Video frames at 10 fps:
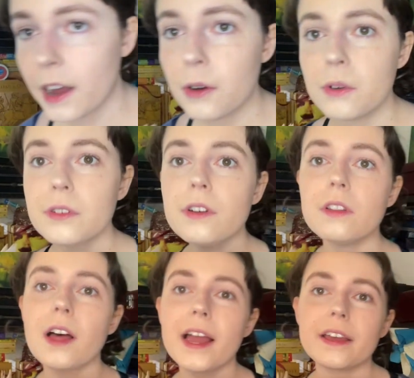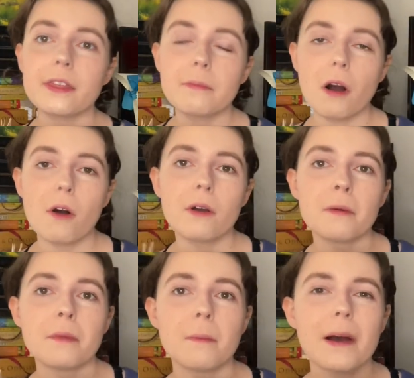I also like the
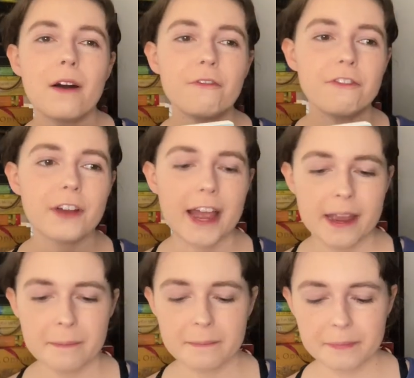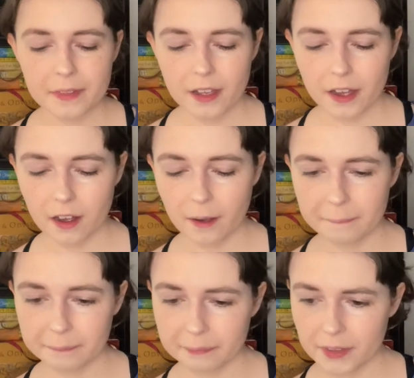poem about fame.
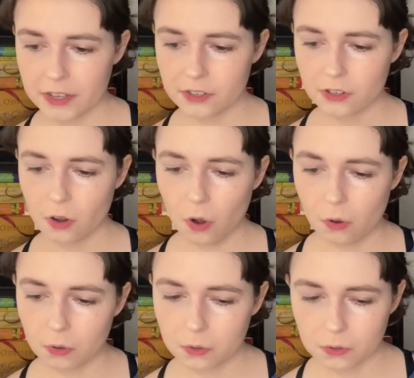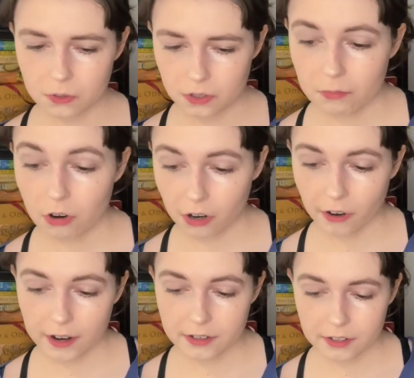It's called
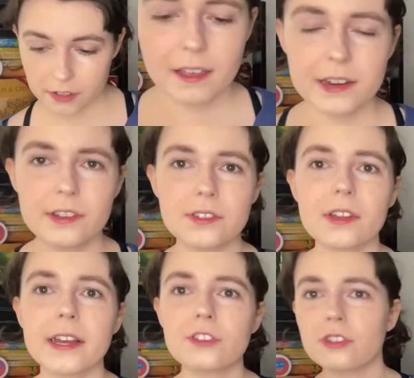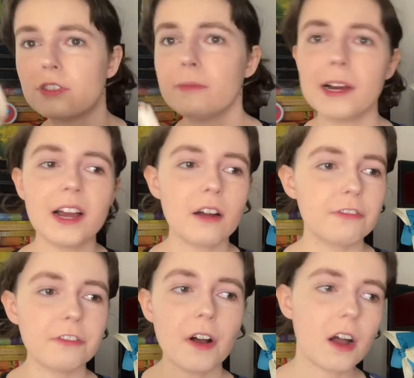Progress, and it's like just about how
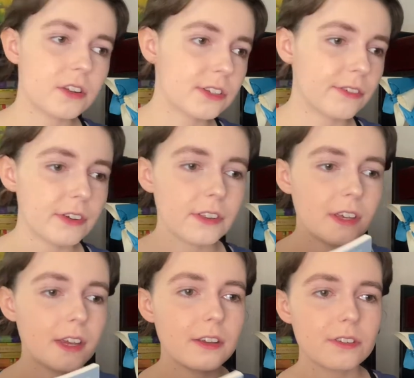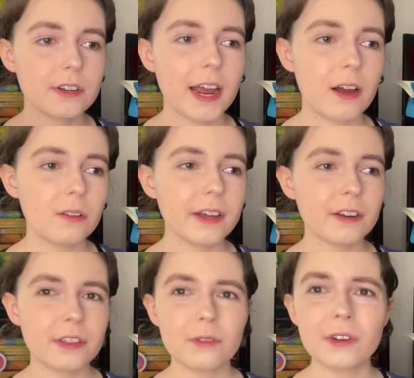fast everything is and how like
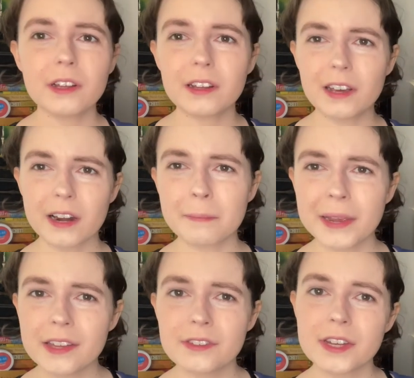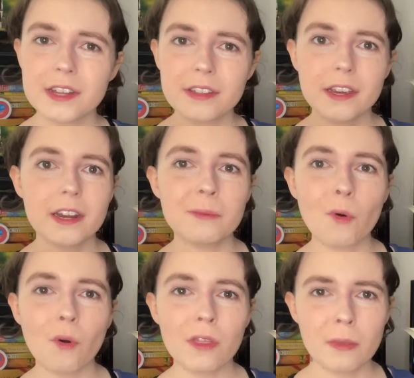nothing really kind of means anything
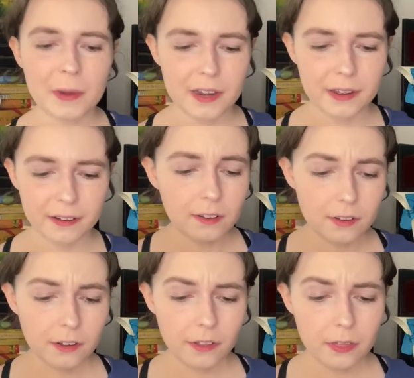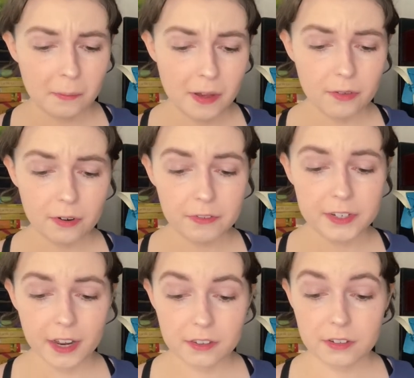anymore in the media. Look, the mother of a
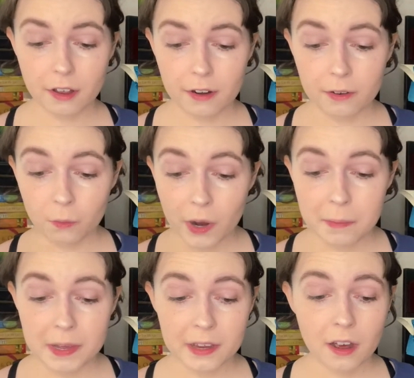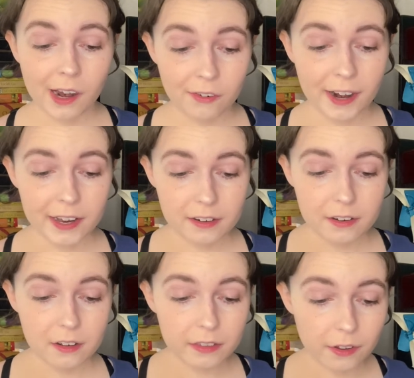dead son, weeping, irate.
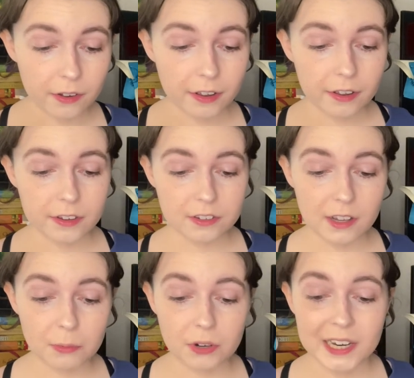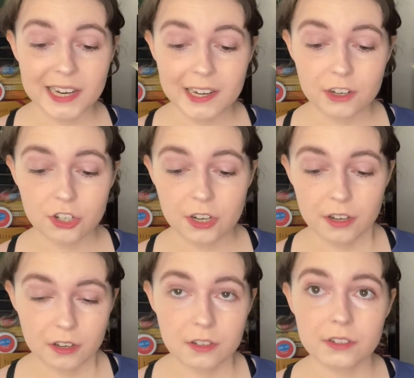Look, a celebrity eating
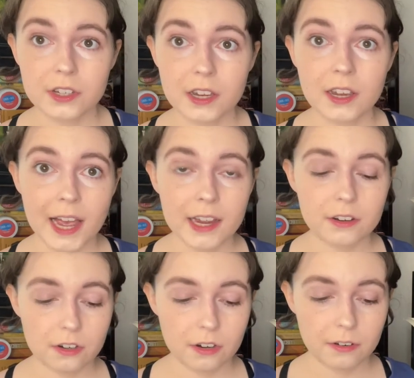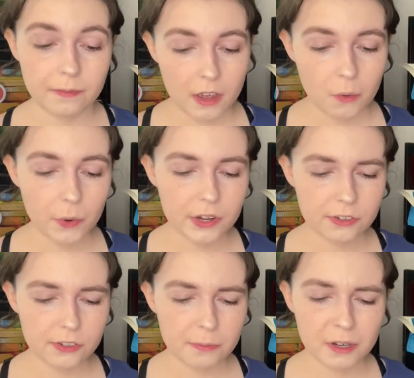shit and singing agadoo. We
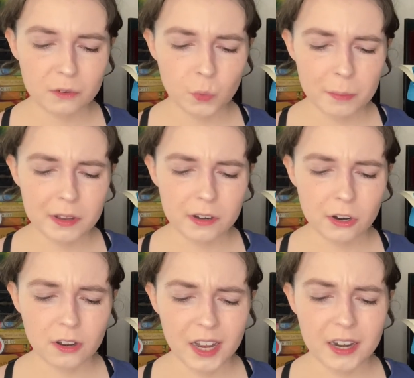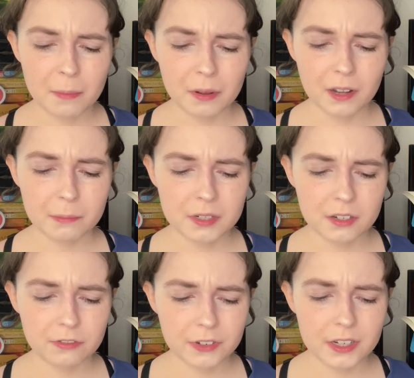used to burn women who had
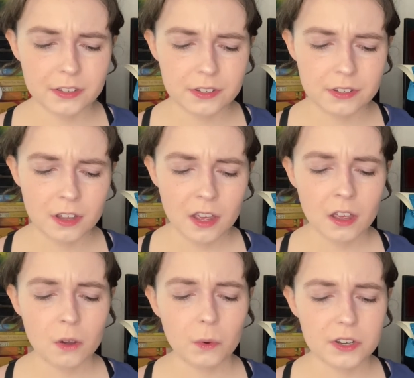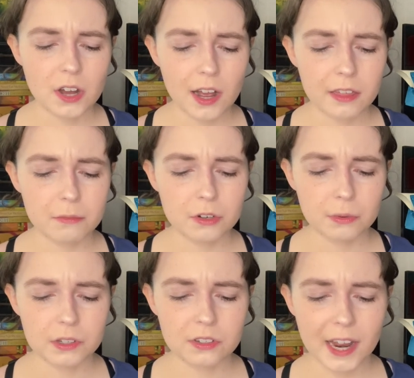epileptic fits. We'd tie them to
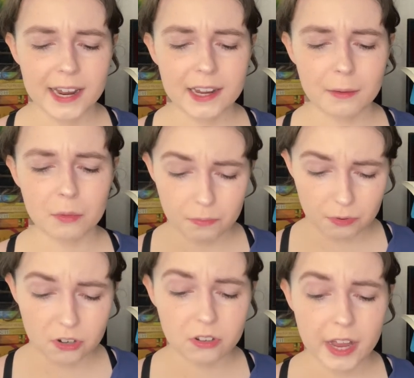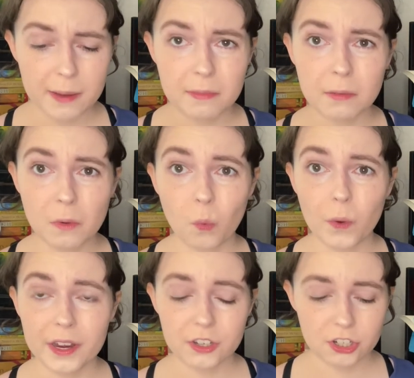a stake and proclaim them a
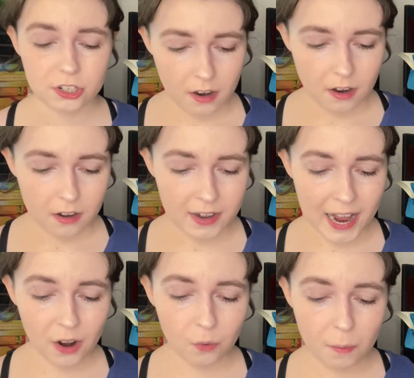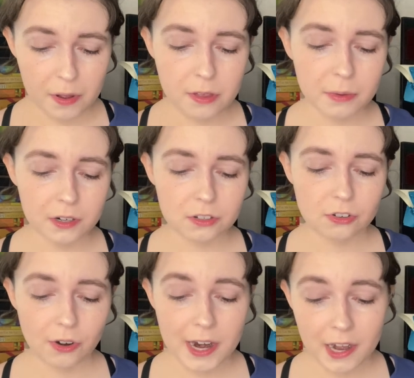witch. Now we'll put them on a
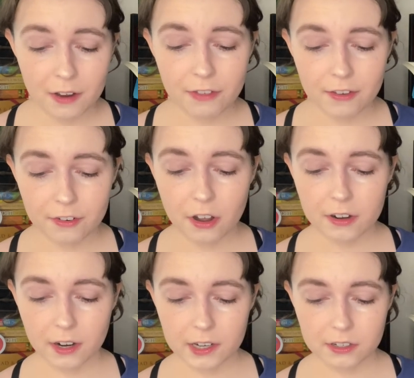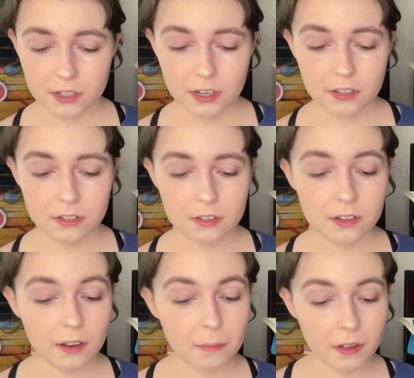screen if they've got nice tits,
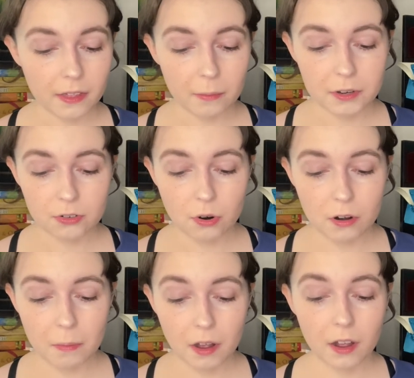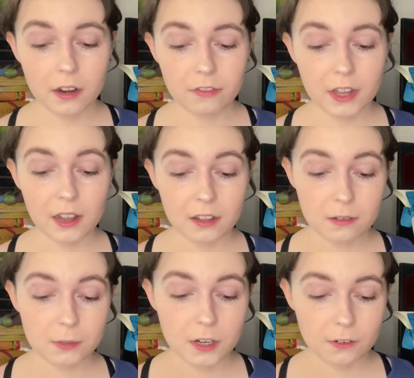but they'll be torn apart if they let
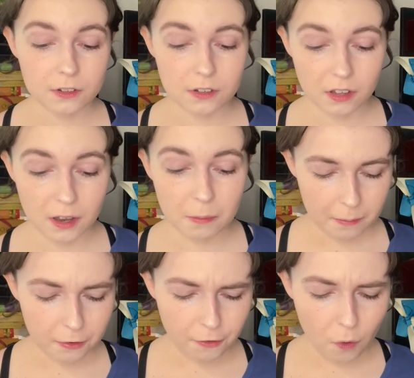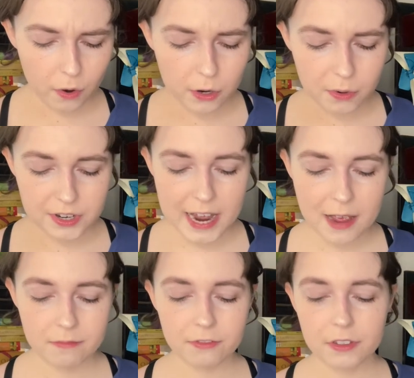themselves slip. Before, you were
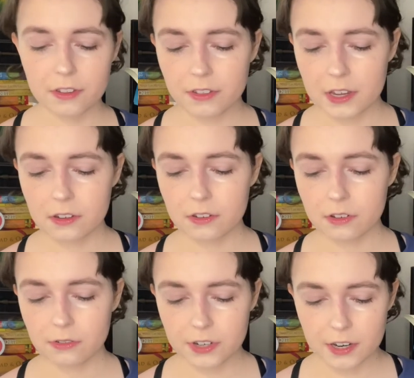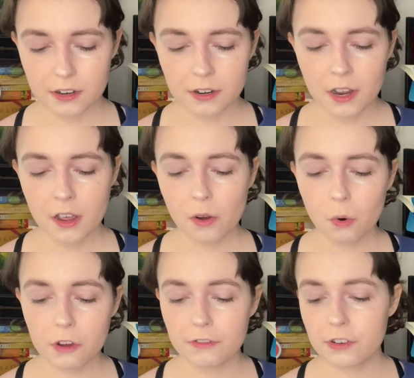damned for the things you did,
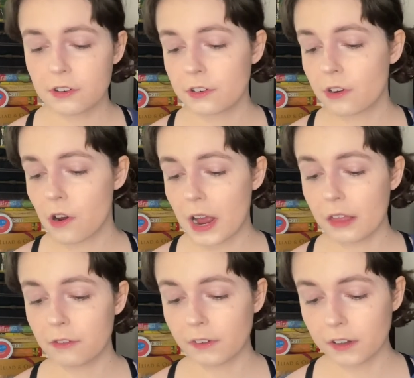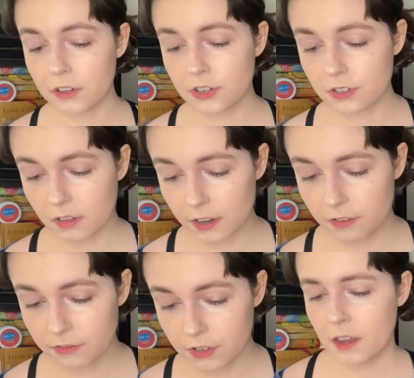or if you didn't know how the villagers
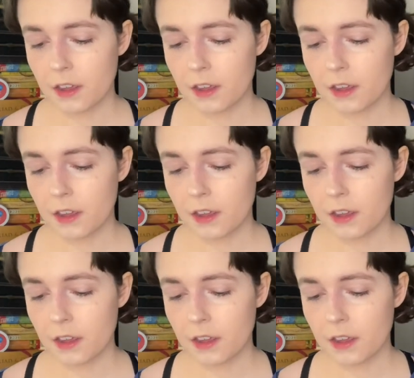lived.